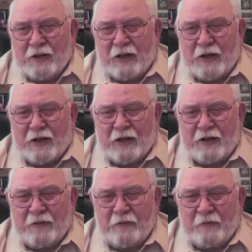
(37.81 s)

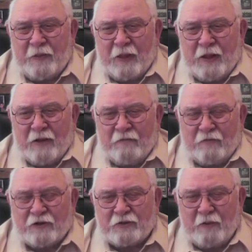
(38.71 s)

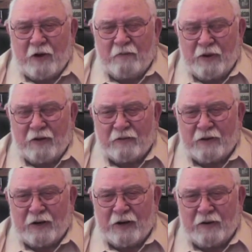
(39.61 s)
for a small boat,
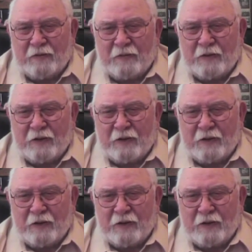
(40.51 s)
you